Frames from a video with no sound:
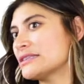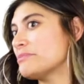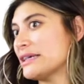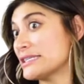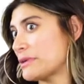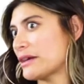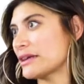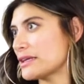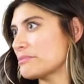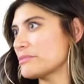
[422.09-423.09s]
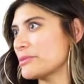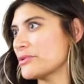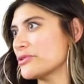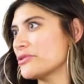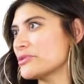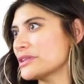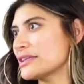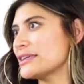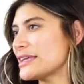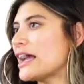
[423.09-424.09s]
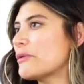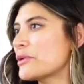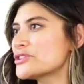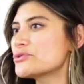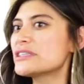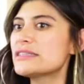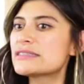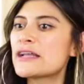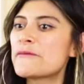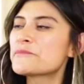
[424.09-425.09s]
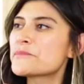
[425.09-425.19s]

is the best pairing. People don't really. Yeah, we do. These, I haven't done